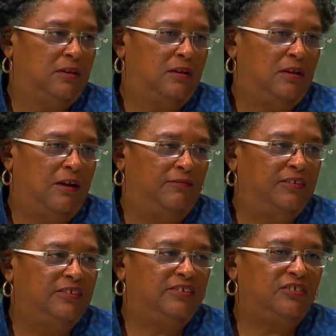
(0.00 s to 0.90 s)
of the
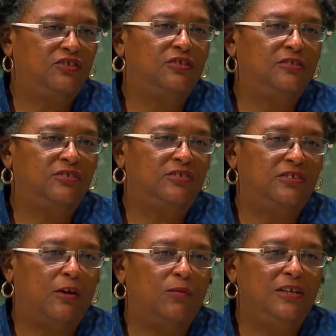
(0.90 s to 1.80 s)
decisions
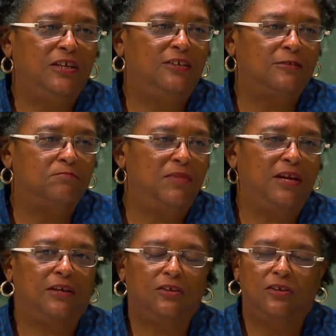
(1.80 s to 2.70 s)
that we need to
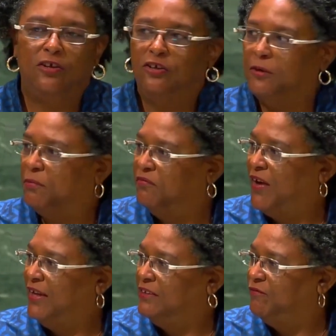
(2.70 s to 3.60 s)
make to
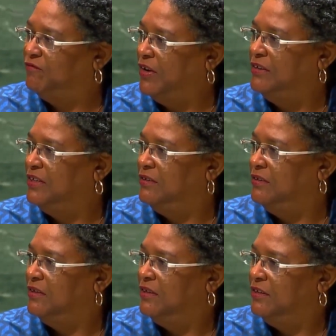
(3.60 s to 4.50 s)
provide the funding,
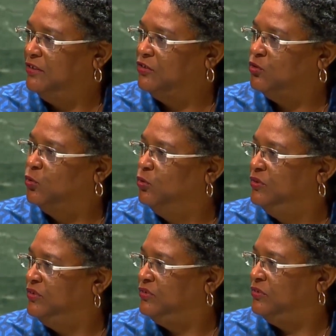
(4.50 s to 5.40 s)
the
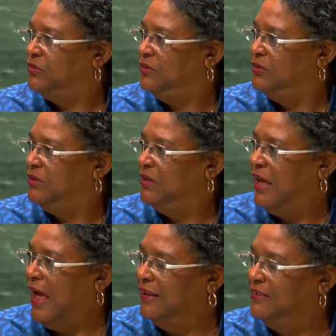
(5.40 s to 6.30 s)
tools,
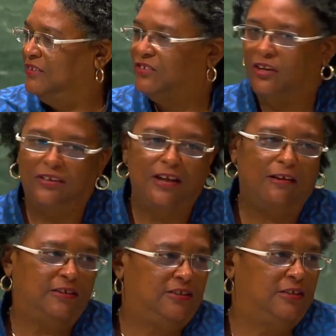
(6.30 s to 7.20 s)
and the
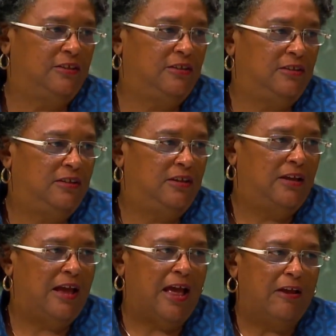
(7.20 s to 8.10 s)
solidarity,
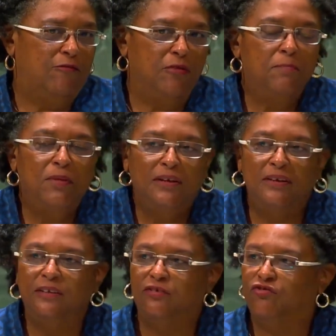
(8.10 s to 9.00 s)

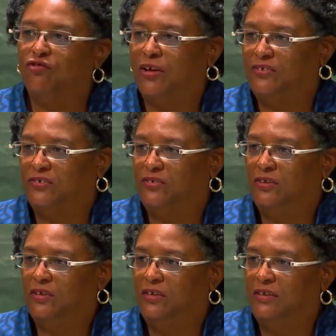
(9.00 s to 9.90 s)
rebuilding the trust
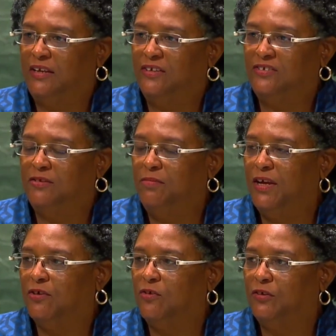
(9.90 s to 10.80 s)
that this
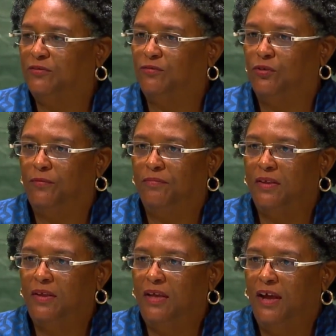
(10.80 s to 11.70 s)
debate calls for.
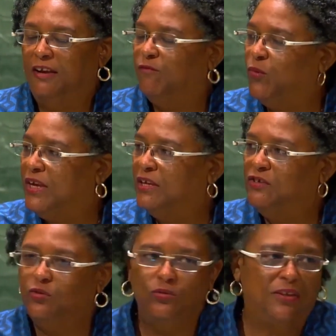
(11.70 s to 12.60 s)
And if we can
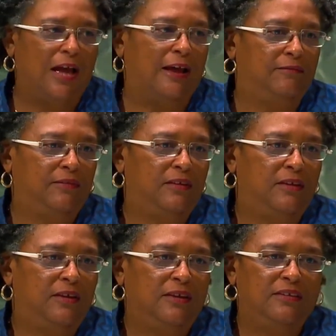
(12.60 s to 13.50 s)
do that,
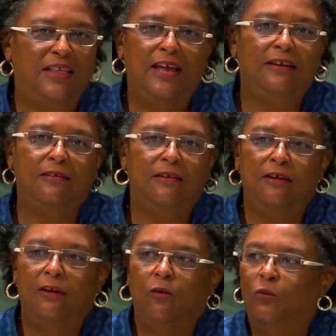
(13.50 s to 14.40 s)
then
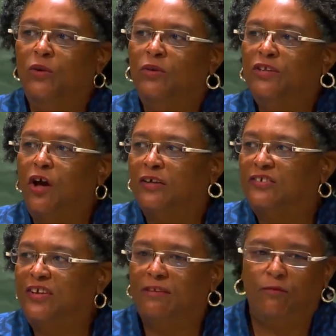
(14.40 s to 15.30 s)
we will not
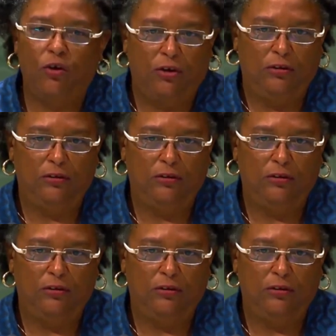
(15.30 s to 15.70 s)
save all,